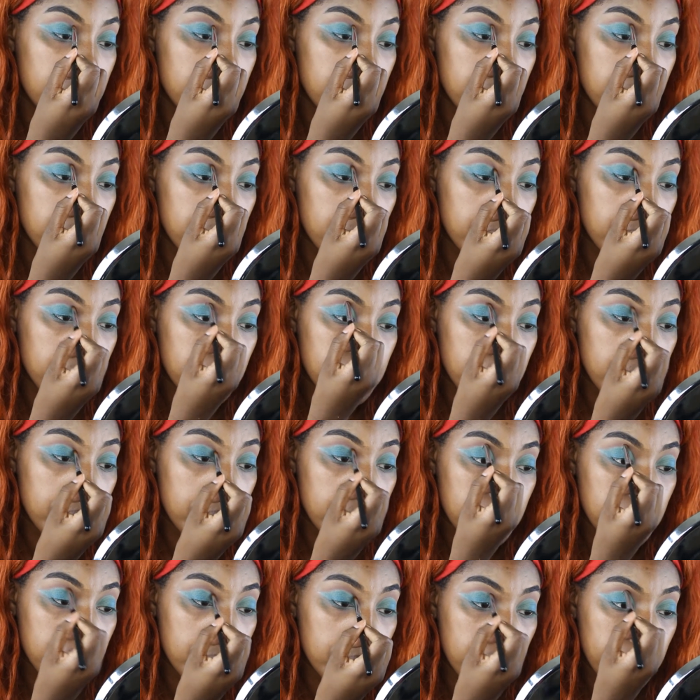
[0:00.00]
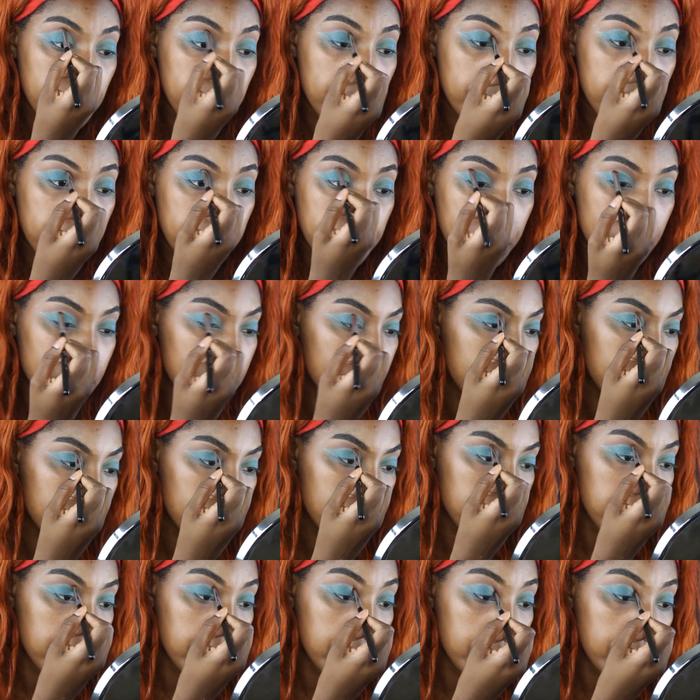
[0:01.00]
or anything, but like I said,
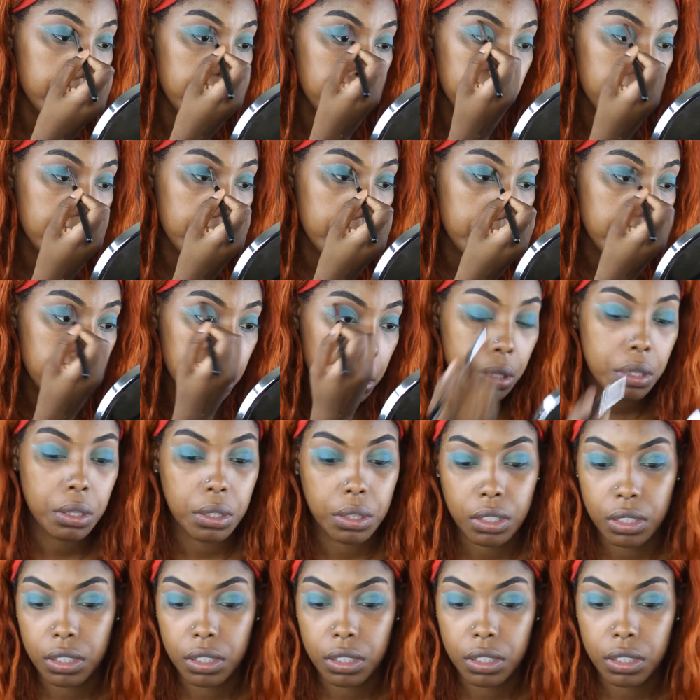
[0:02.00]
this is with a twist,